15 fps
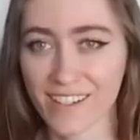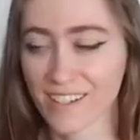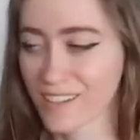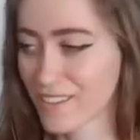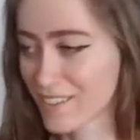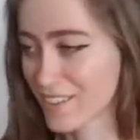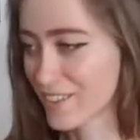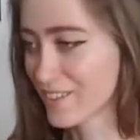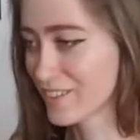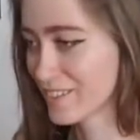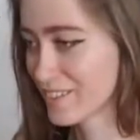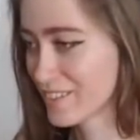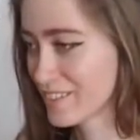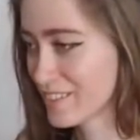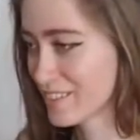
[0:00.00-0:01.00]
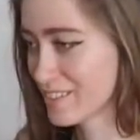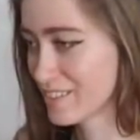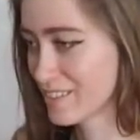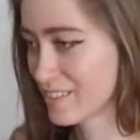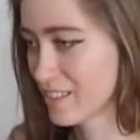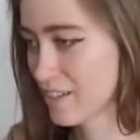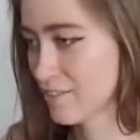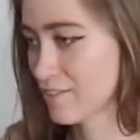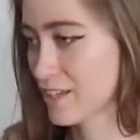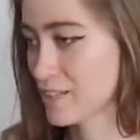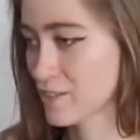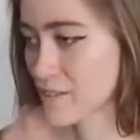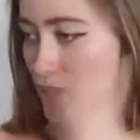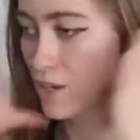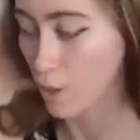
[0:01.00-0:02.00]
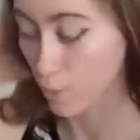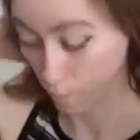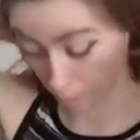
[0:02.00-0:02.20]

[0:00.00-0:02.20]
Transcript: I don't know. Friends, no,